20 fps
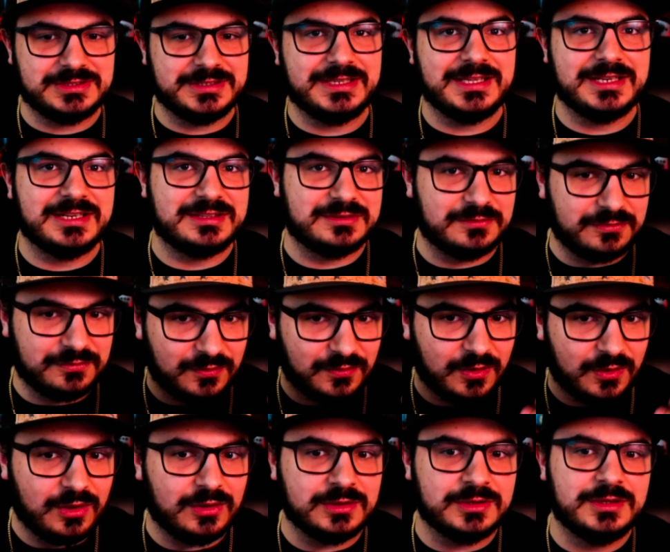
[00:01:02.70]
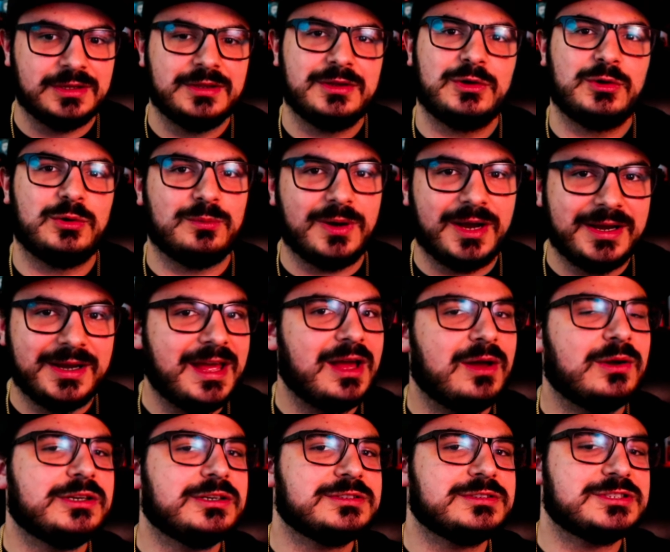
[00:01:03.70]
get it to fall. Right now,
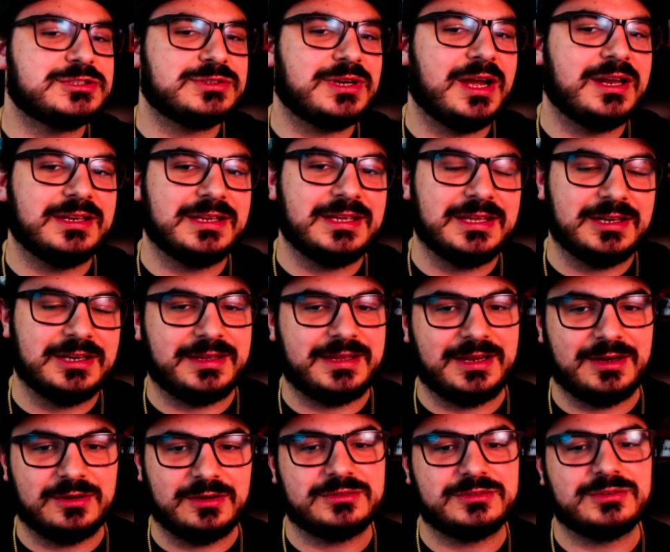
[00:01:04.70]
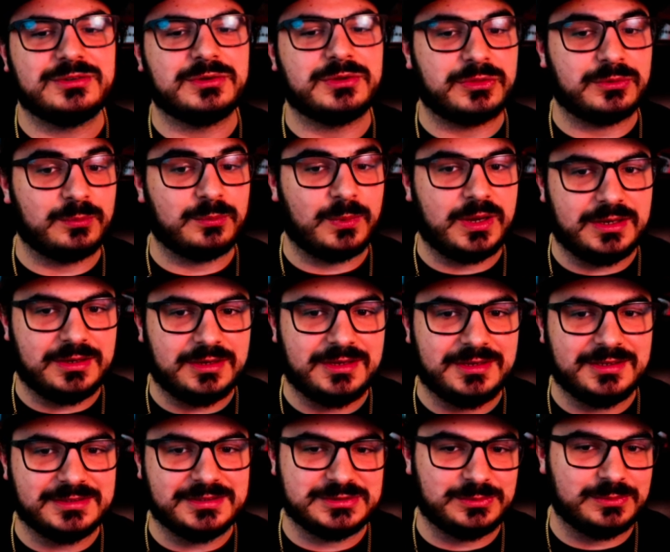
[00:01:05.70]
you're just trying to get a character
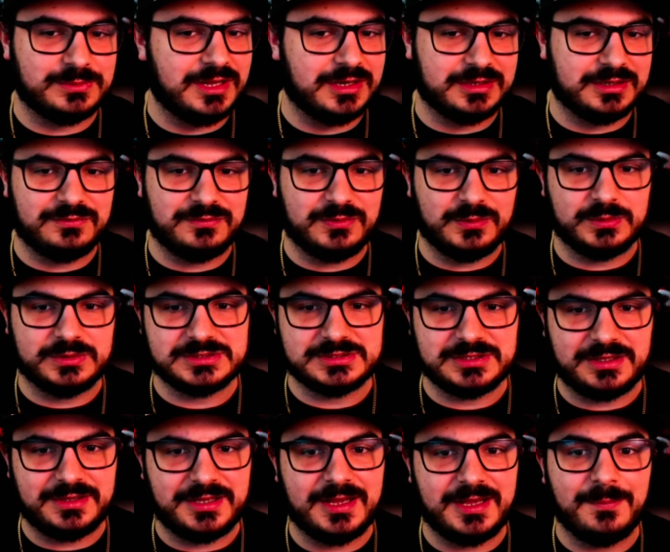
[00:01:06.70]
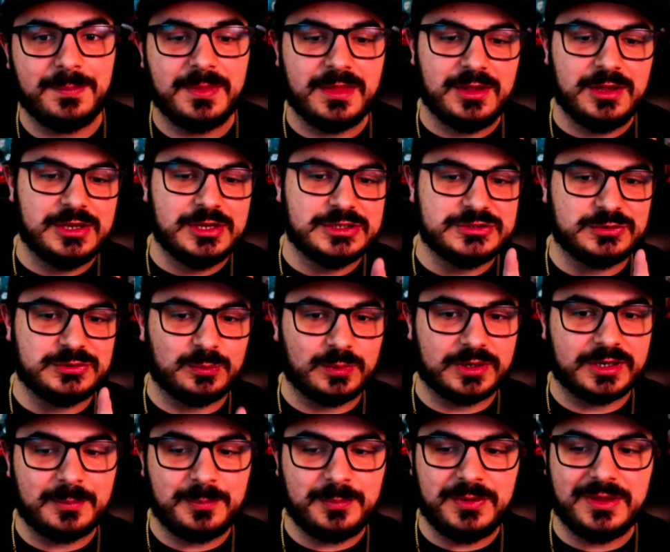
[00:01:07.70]
3D, so we're not going to focus on that. So we're
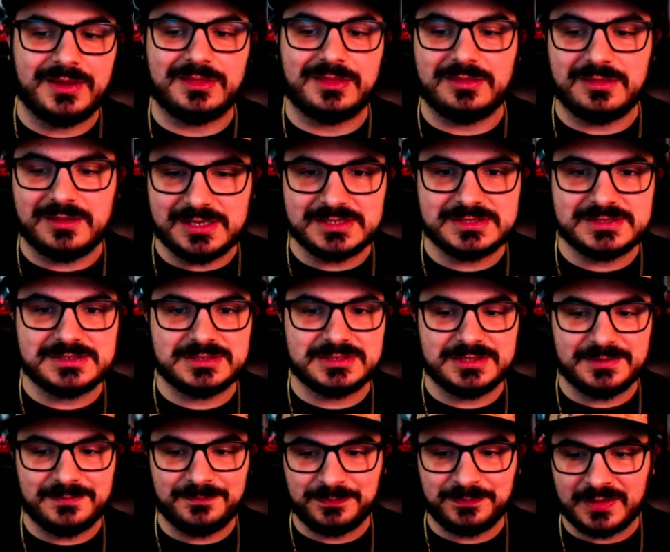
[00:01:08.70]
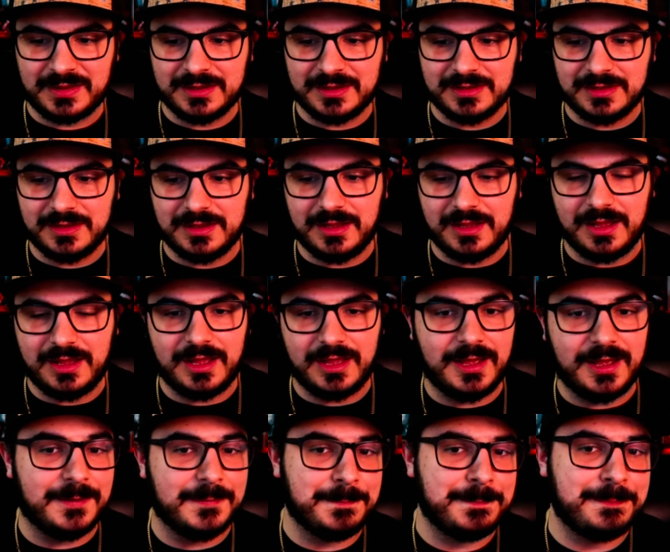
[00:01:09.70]
going to pick this
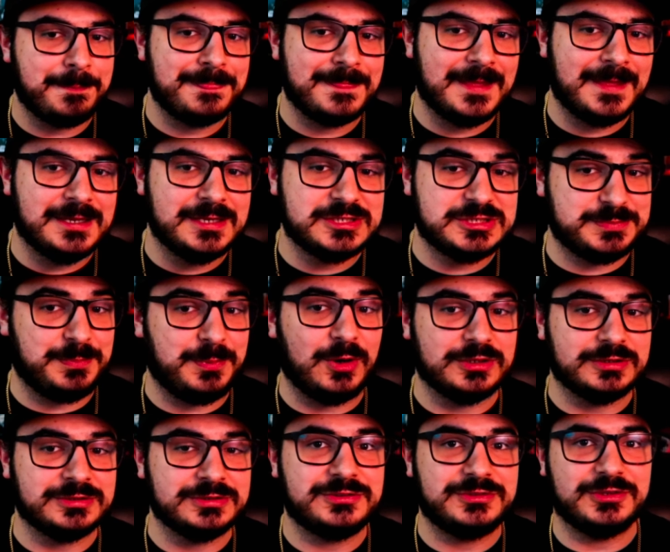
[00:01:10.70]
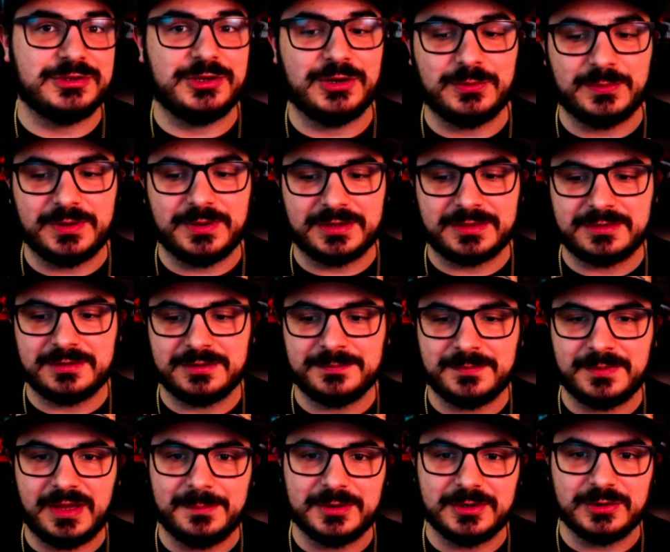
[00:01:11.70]
uh, Spartan to go with.
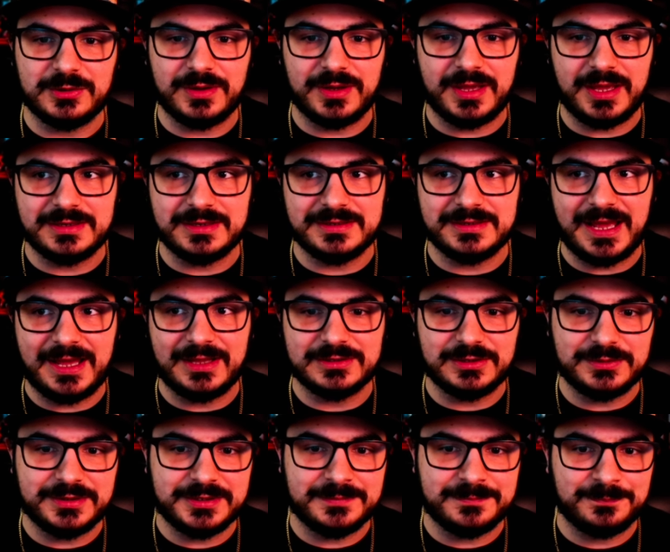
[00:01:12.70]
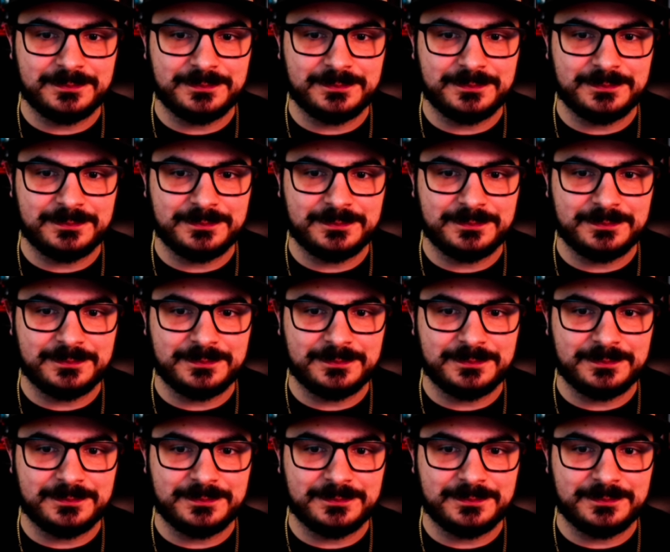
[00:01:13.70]
I'm going to go ahead and download it.